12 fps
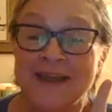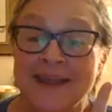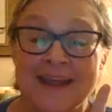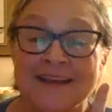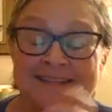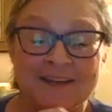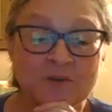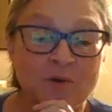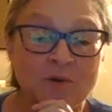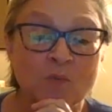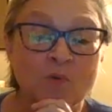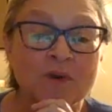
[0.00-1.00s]
by as I
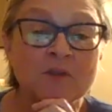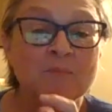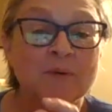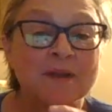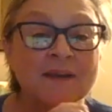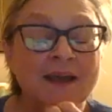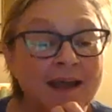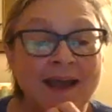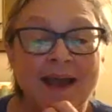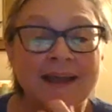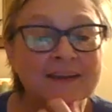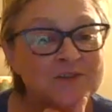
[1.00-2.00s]
knew it would. But
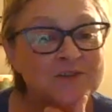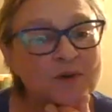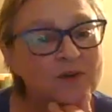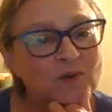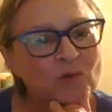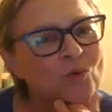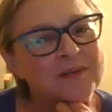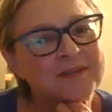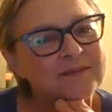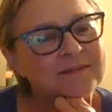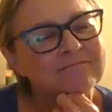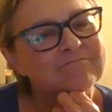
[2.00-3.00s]
I just wonder what,